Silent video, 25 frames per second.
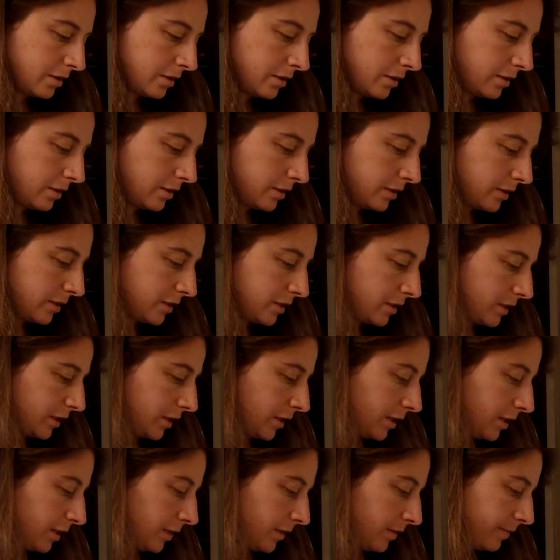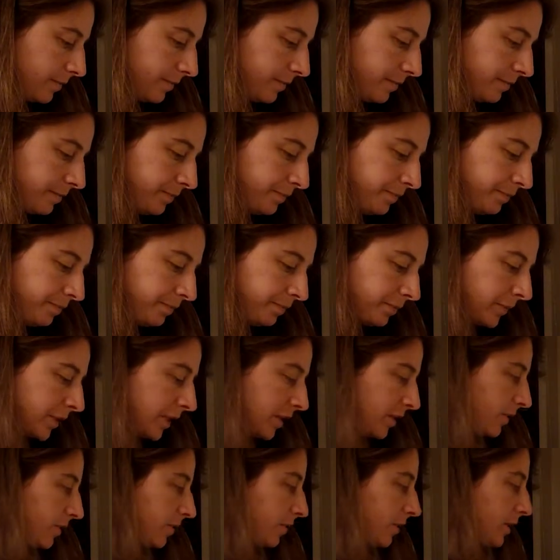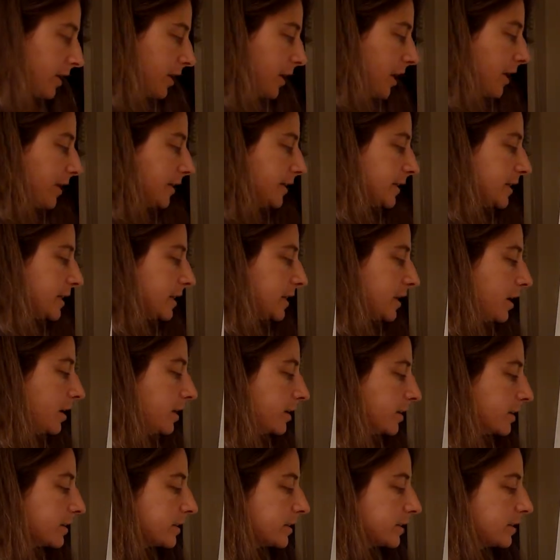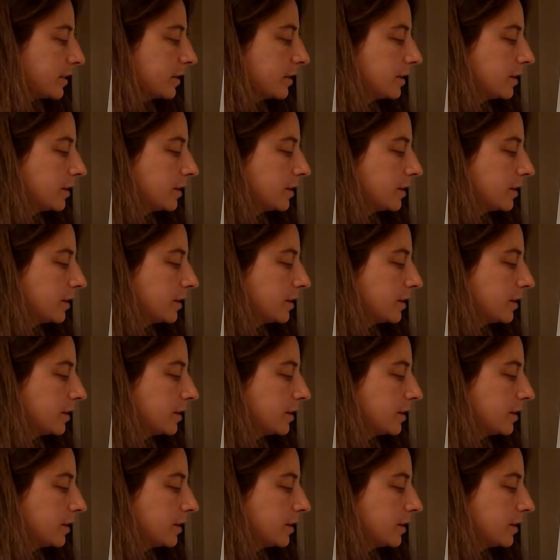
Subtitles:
let's see, 39 slugs.